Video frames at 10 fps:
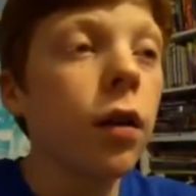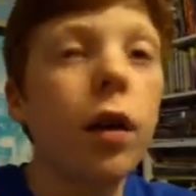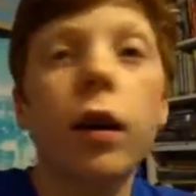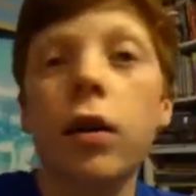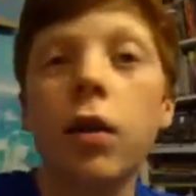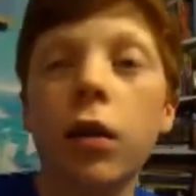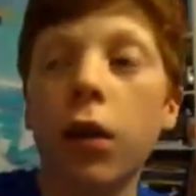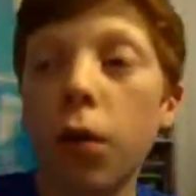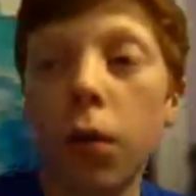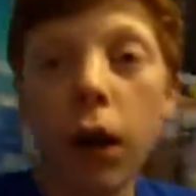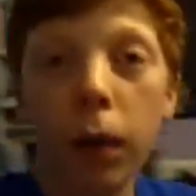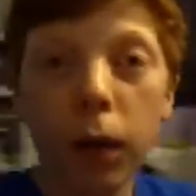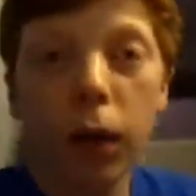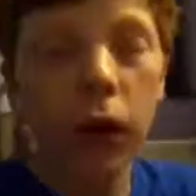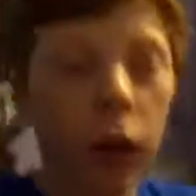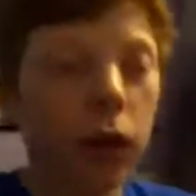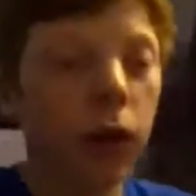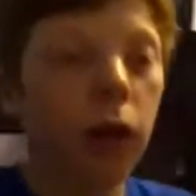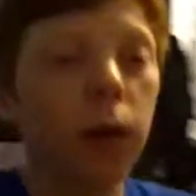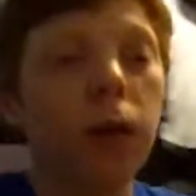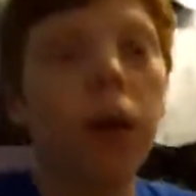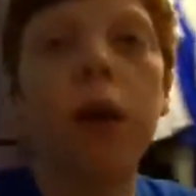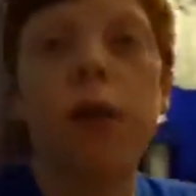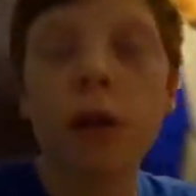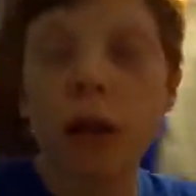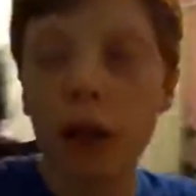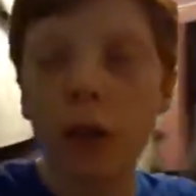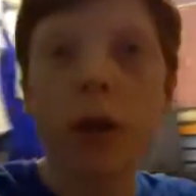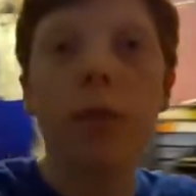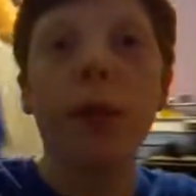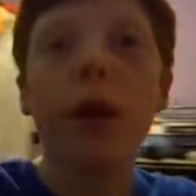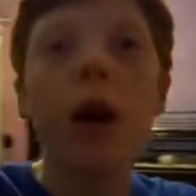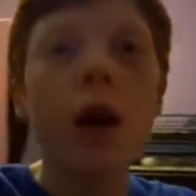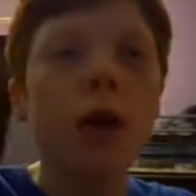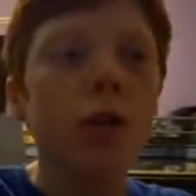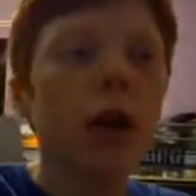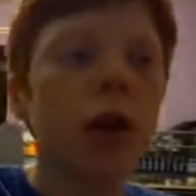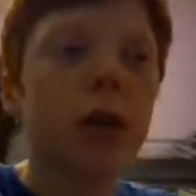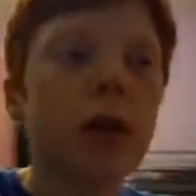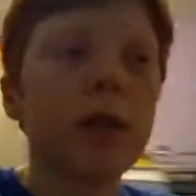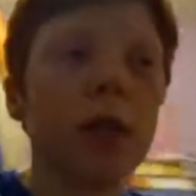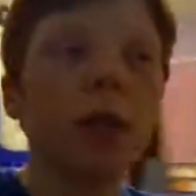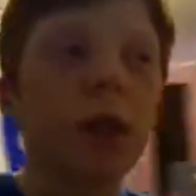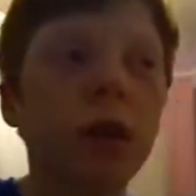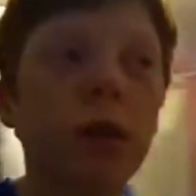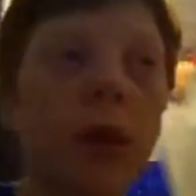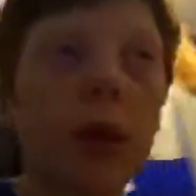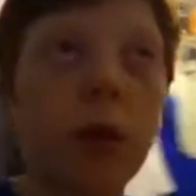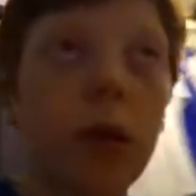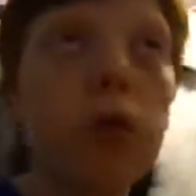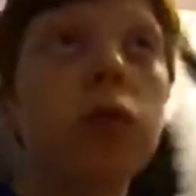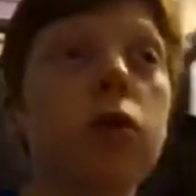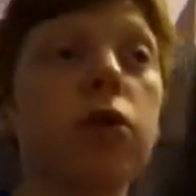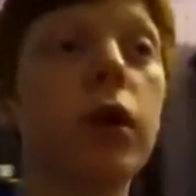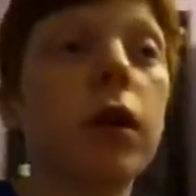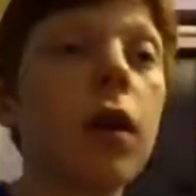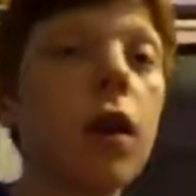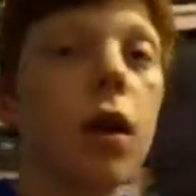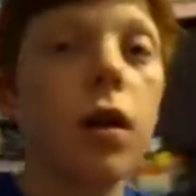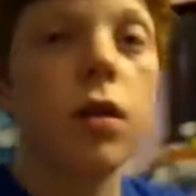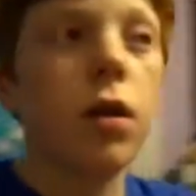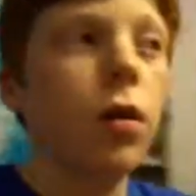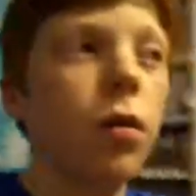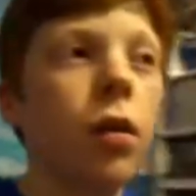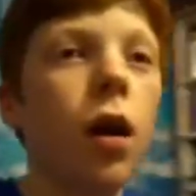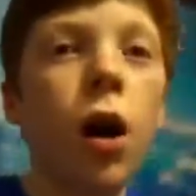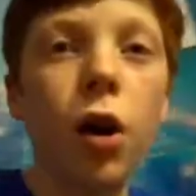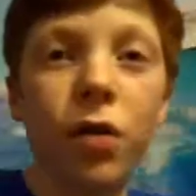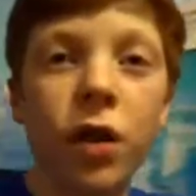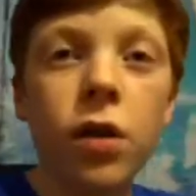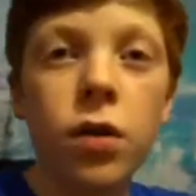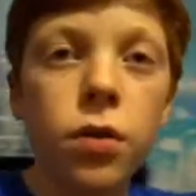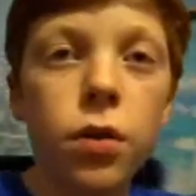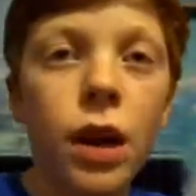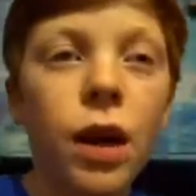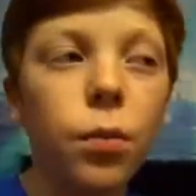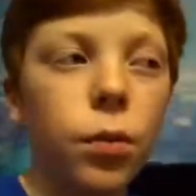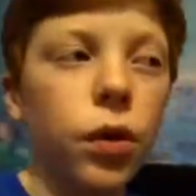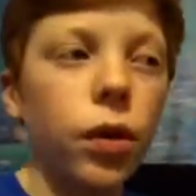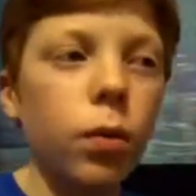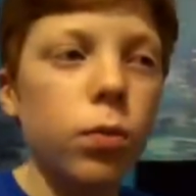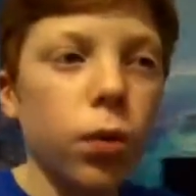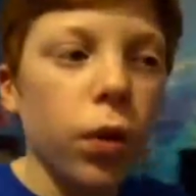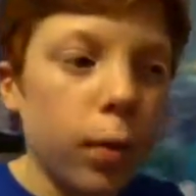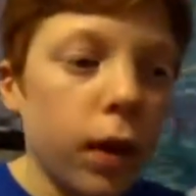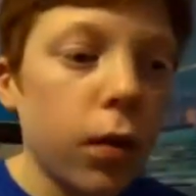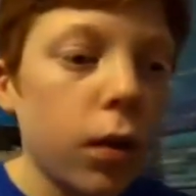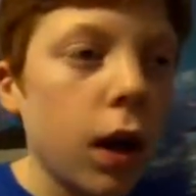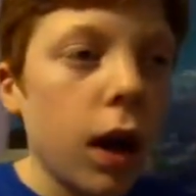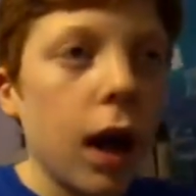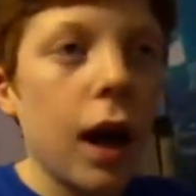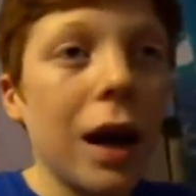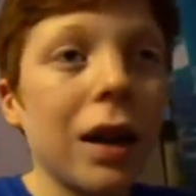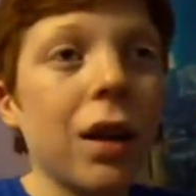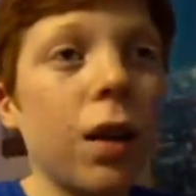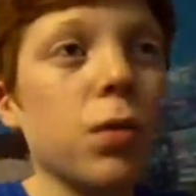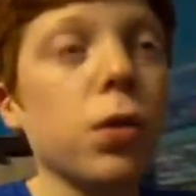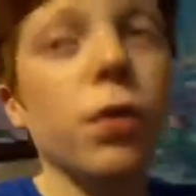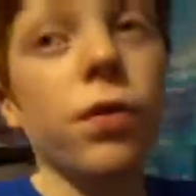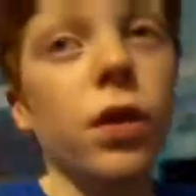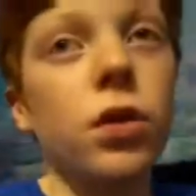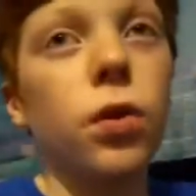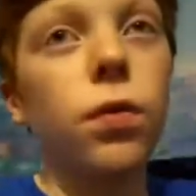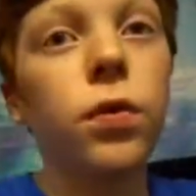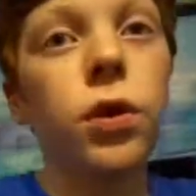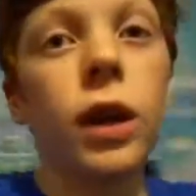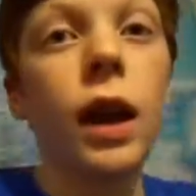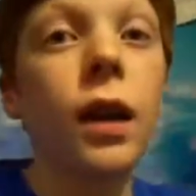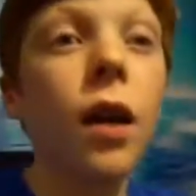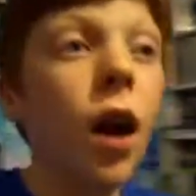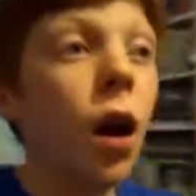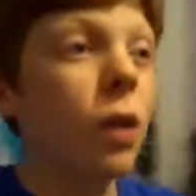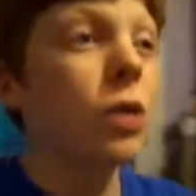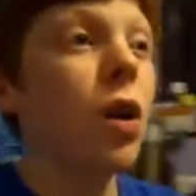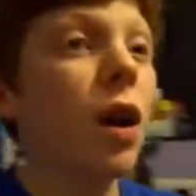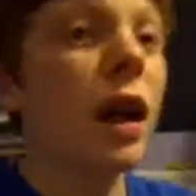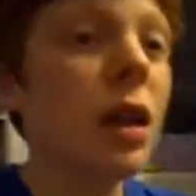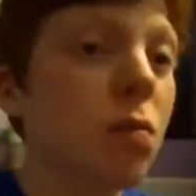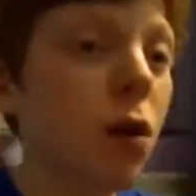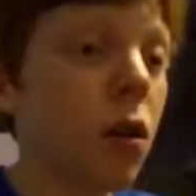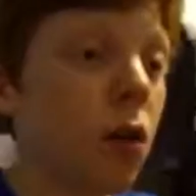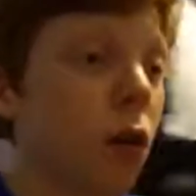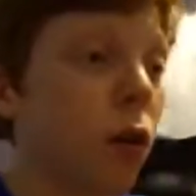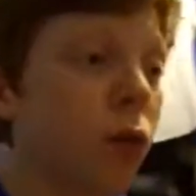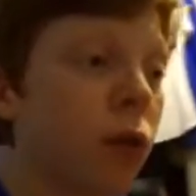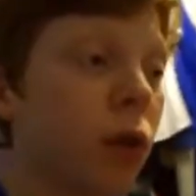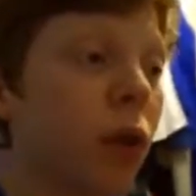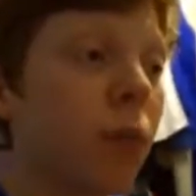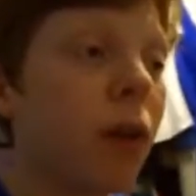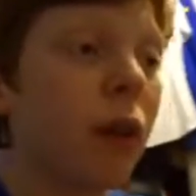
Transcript: I don't know why I'm uploading it. I feel like I'm uploading it for the sake of it, but because my streak is so long, I don't want to lose the streak, so hopefully you get what I'm talking about, and I'm sorry for the short vlog again. I'll try and get tomorrow as a longer vlog.